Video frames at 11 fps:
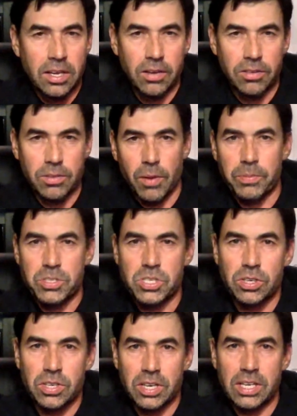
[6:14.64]
give them
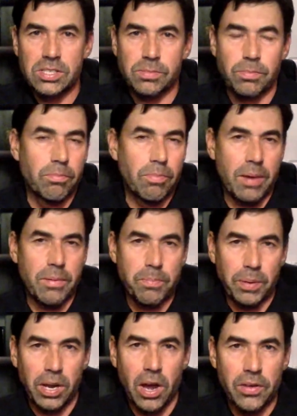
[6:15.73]
opportunities maybe
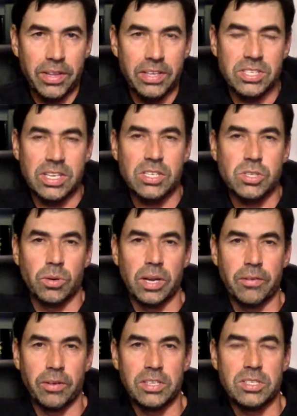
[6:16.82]
below the international
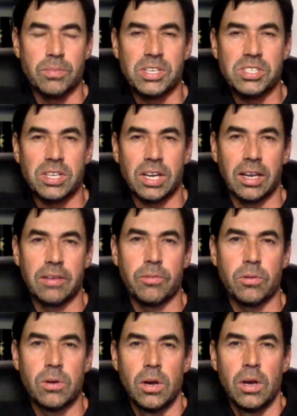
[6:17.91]
level at domestic
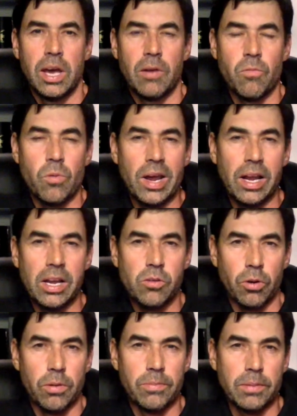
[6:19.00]
level, and really
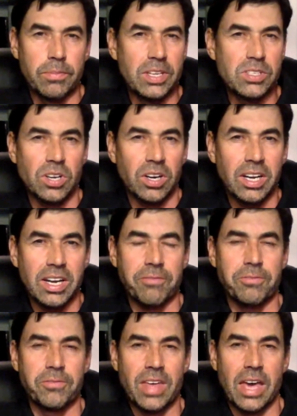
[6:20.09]
groom them? There's not
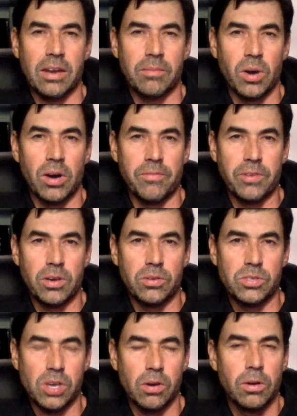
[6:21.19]
enough of that in my view.
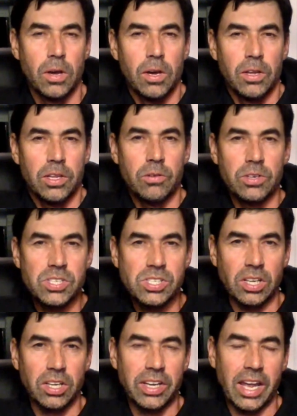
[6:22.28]
So there is
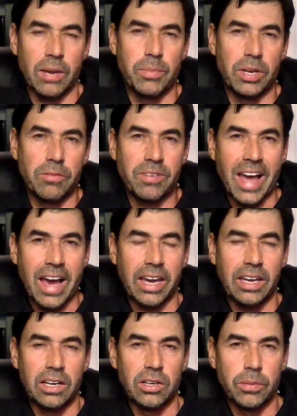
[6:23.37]
still an element of luck
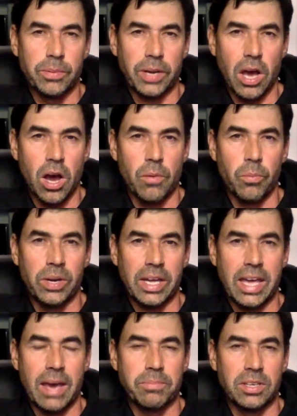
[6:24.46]
and a little bit of hope when a
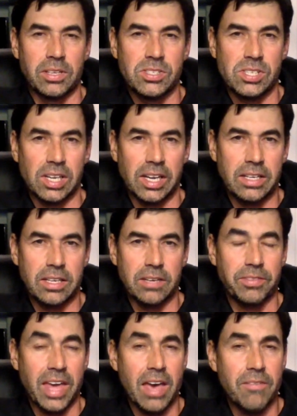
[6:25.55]
captain is selected.
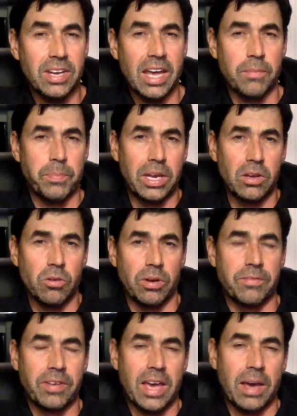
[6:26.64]
If they haven't had a
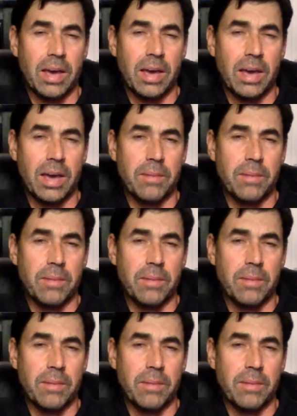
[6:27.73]
pedigree of captain